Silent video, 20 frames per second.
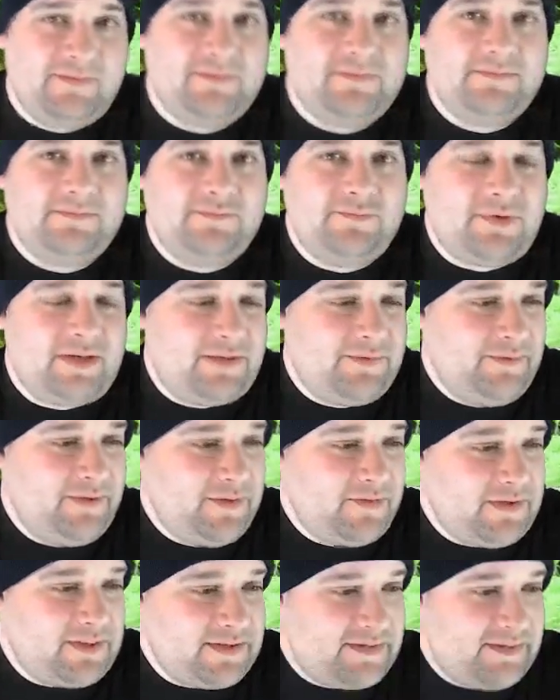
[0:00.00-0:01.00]
When I
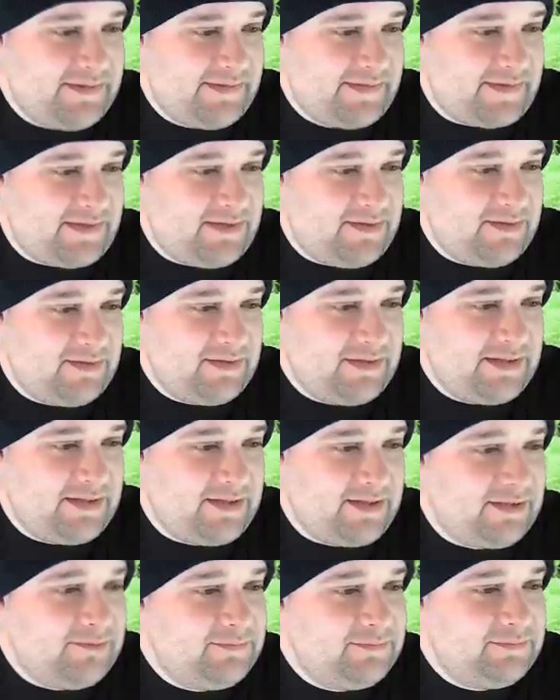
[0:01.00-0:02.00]
rewatch this, I'll look it
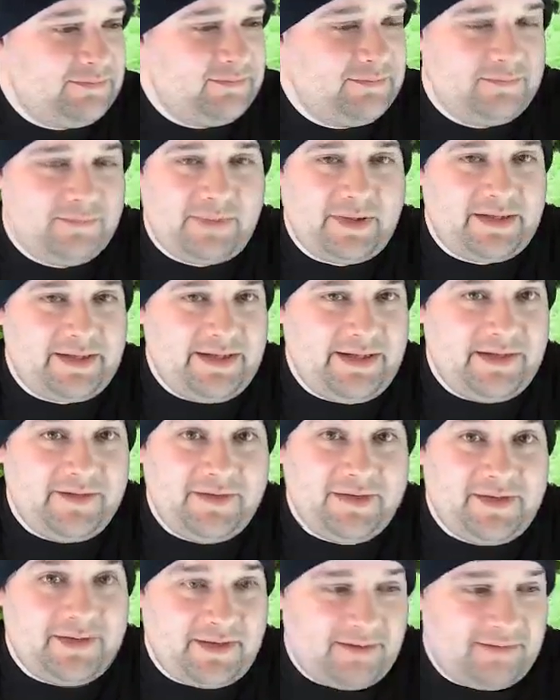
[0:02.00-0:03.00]
up, but I can't right now.